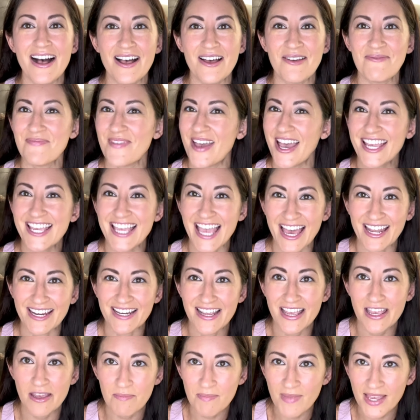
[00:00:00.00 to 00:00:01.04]
Again,
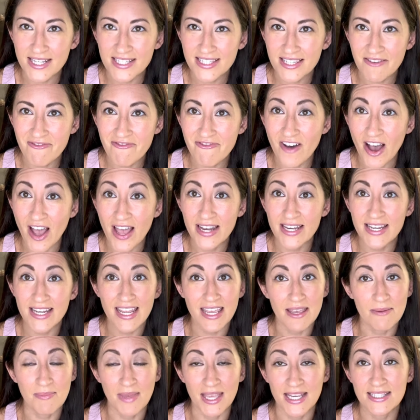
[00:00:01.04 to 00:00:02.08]
it makes it fun,
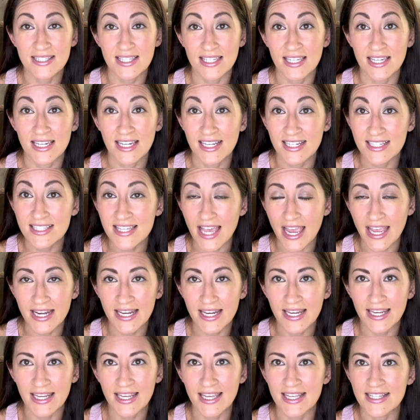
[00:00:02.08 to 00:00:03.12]
it makes it
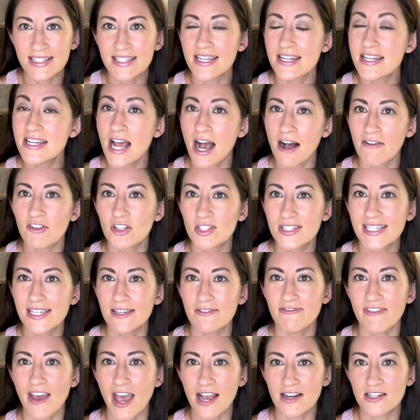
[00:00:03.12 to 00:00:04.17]
exciting, it's a novelty
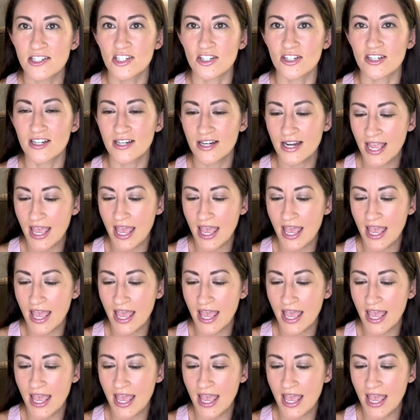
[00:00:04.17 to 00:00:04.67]
factor,